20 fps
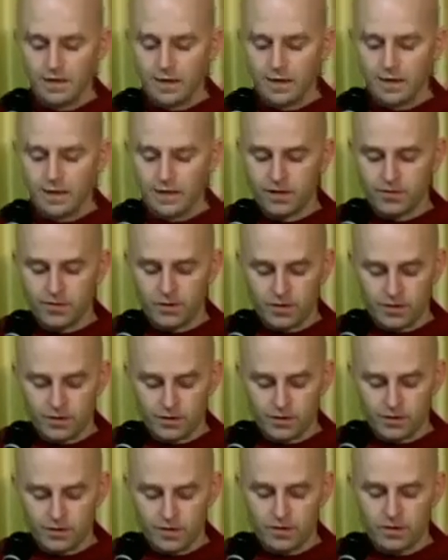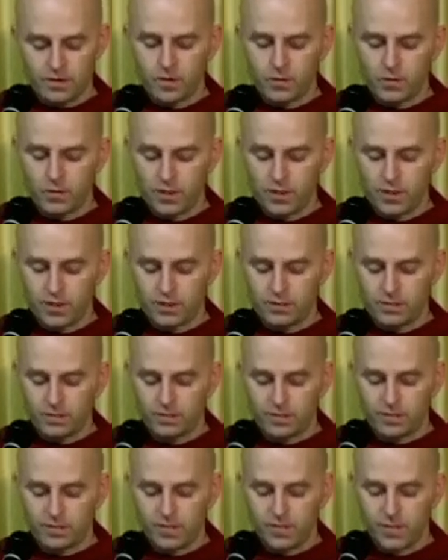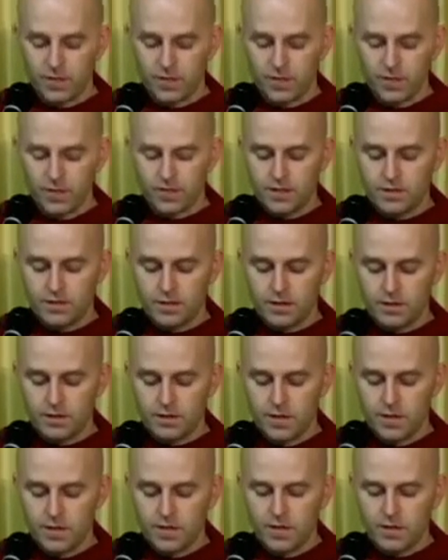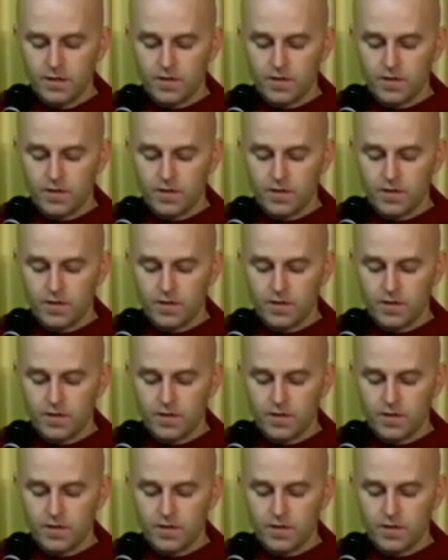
Then he gives a simile. He says,